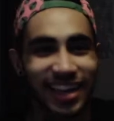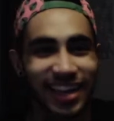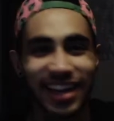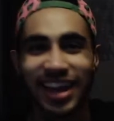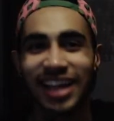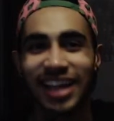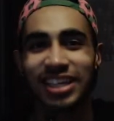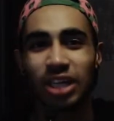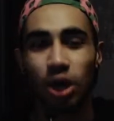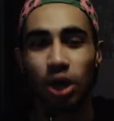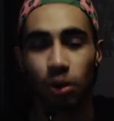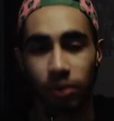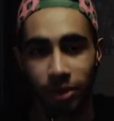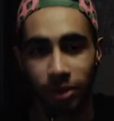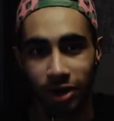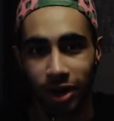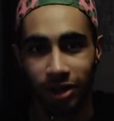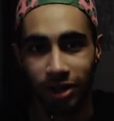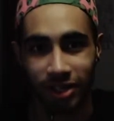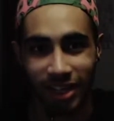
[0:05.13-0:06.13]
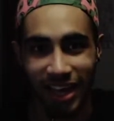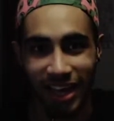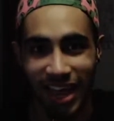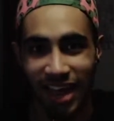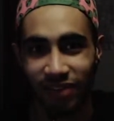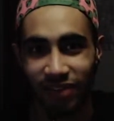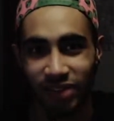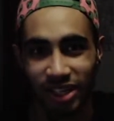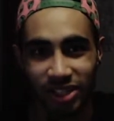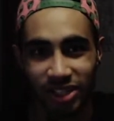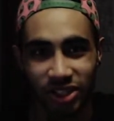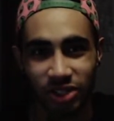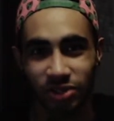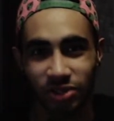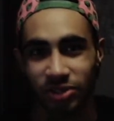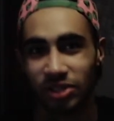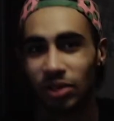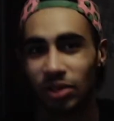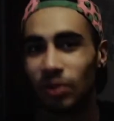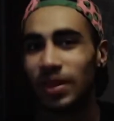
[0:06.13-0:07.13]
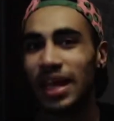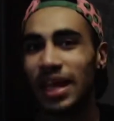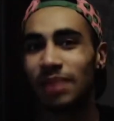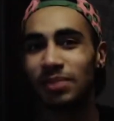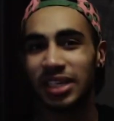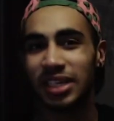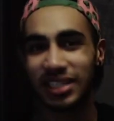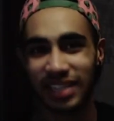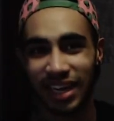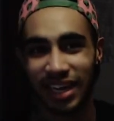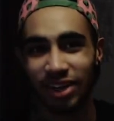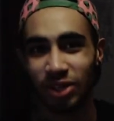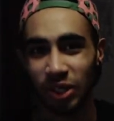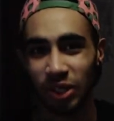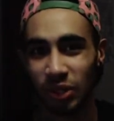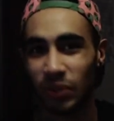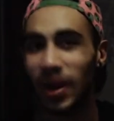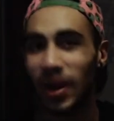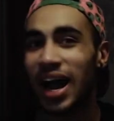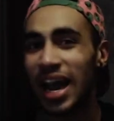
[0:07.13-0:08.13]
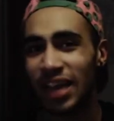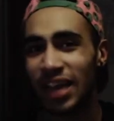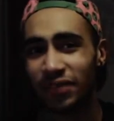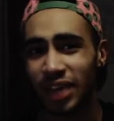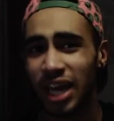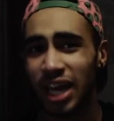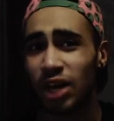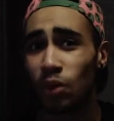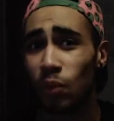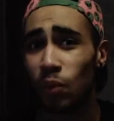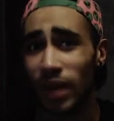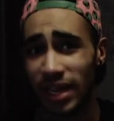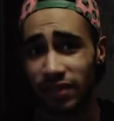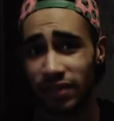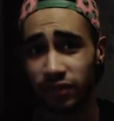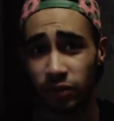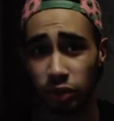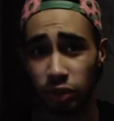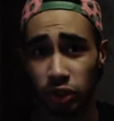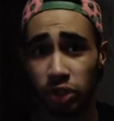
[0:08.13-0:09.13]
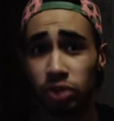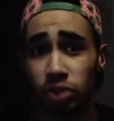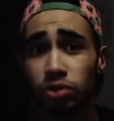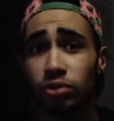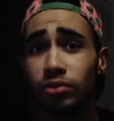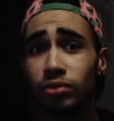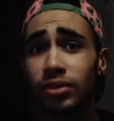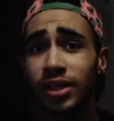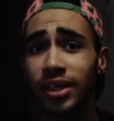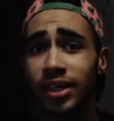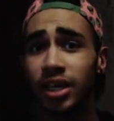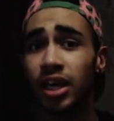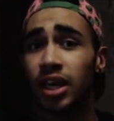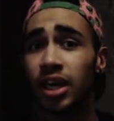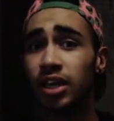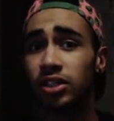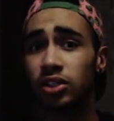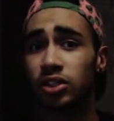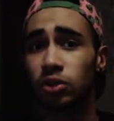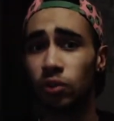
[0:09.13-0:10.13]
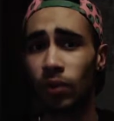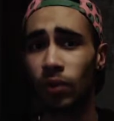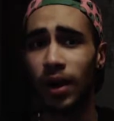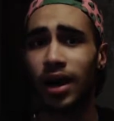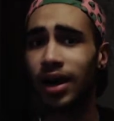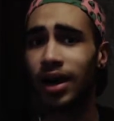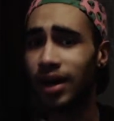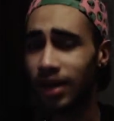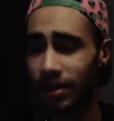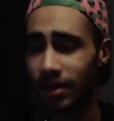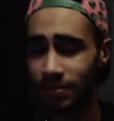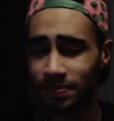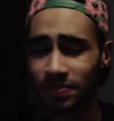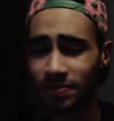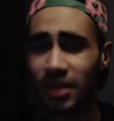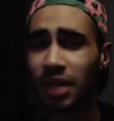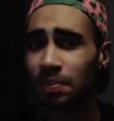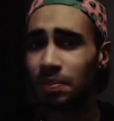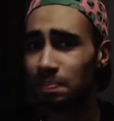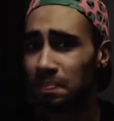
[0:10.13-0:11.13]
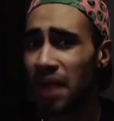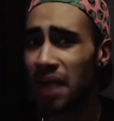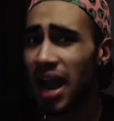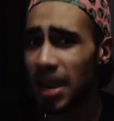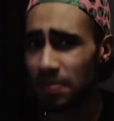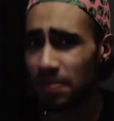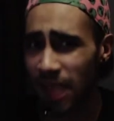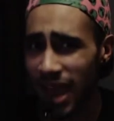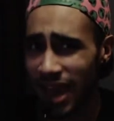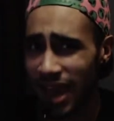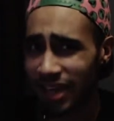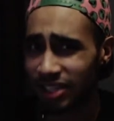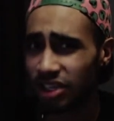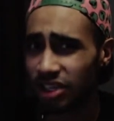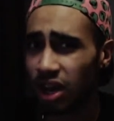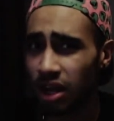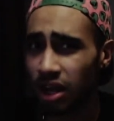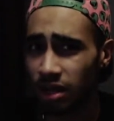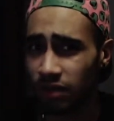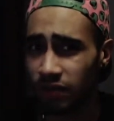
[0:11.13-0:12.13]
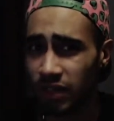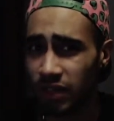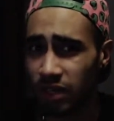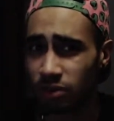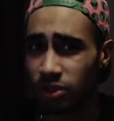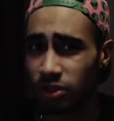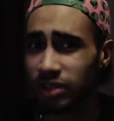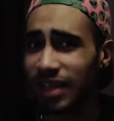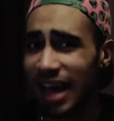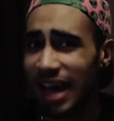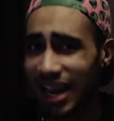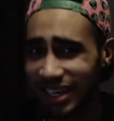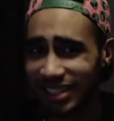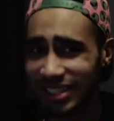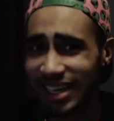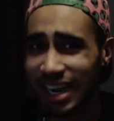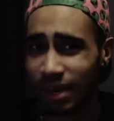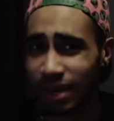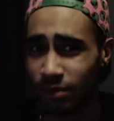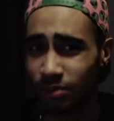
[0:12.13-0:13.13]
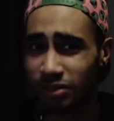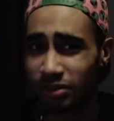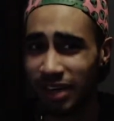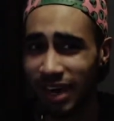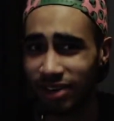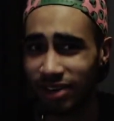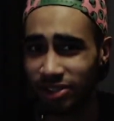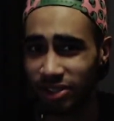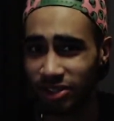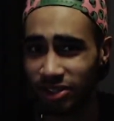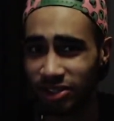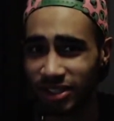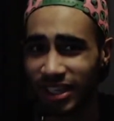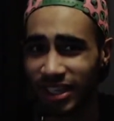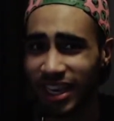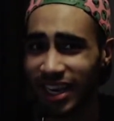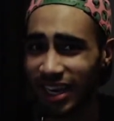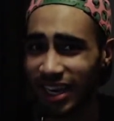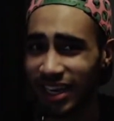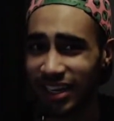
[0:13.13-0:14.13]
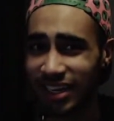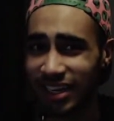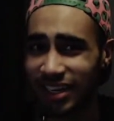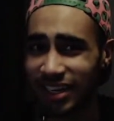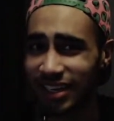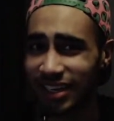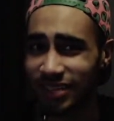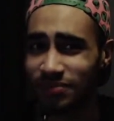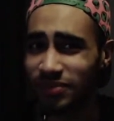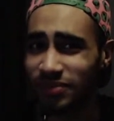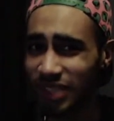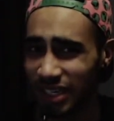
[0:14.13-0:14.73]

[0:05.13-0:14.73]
I know we're all gonna have issues, so let me tell you, I've got a way for you to, bypass all of those lockdown browsers and,